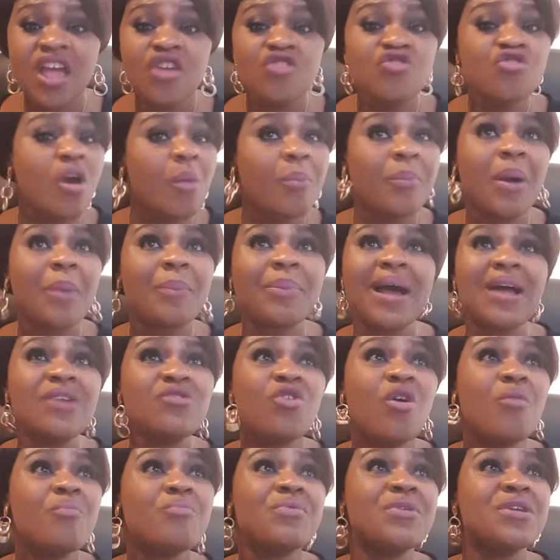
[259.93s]
your papa
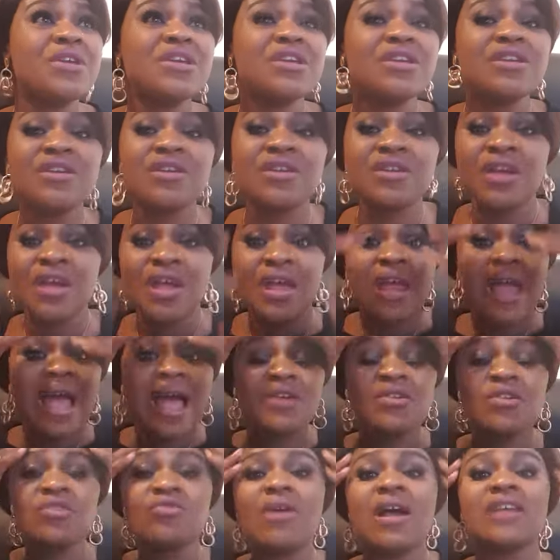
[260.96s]
no be, I
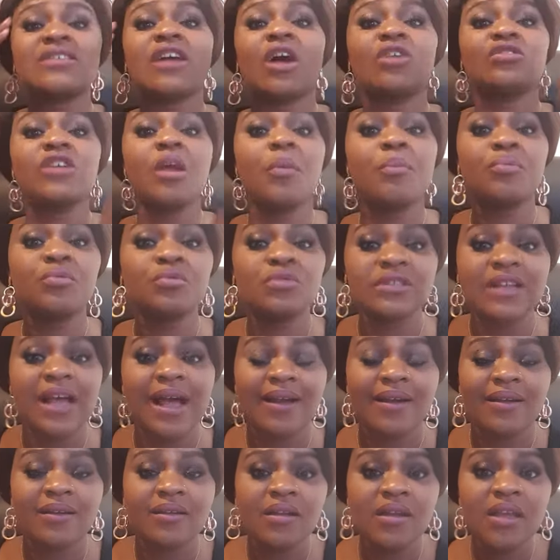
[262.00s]
don't know how to put
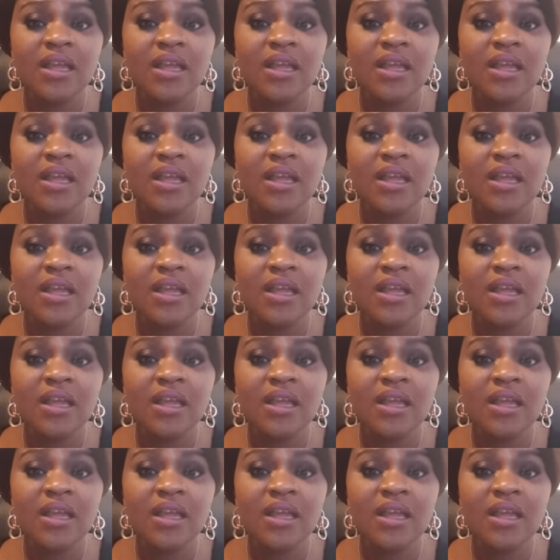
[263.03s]
on.